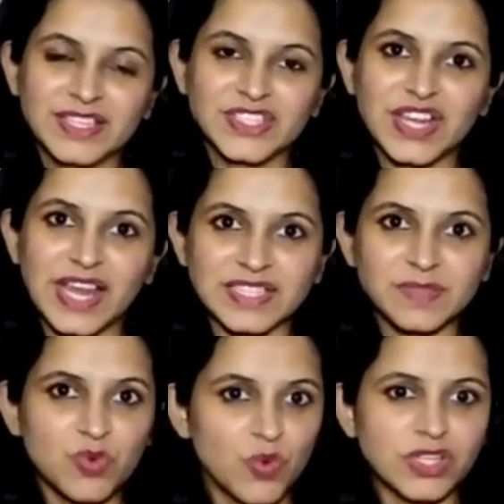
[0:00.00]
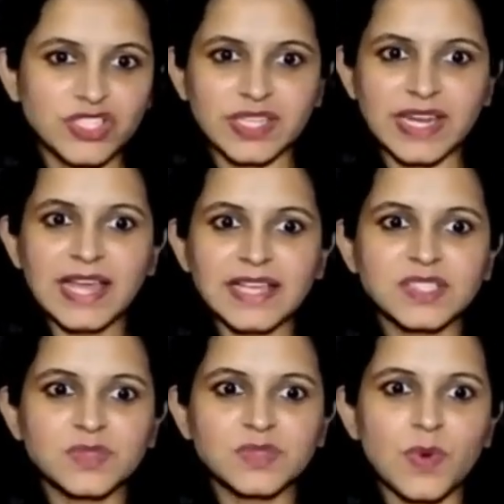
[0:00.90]
So let's move on to the next
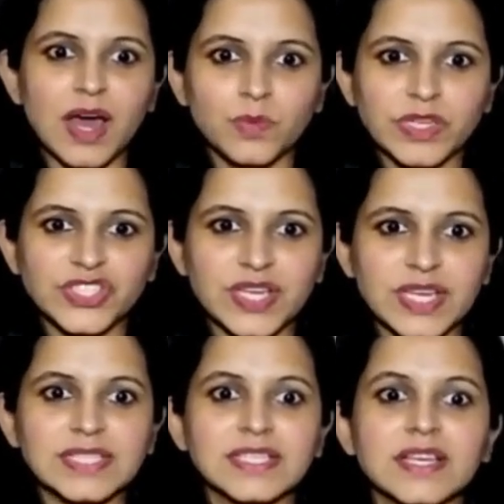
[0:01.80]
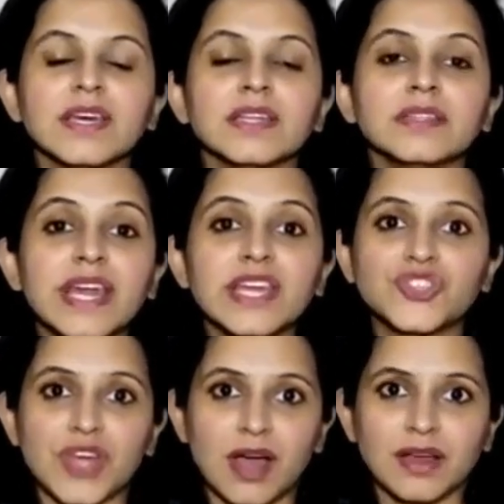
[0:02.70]
one, which is
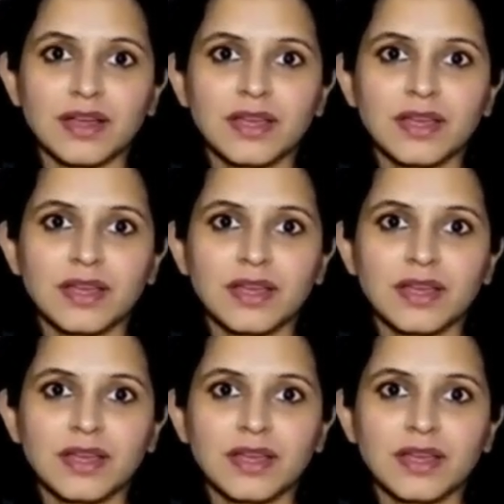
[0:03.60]
déjà.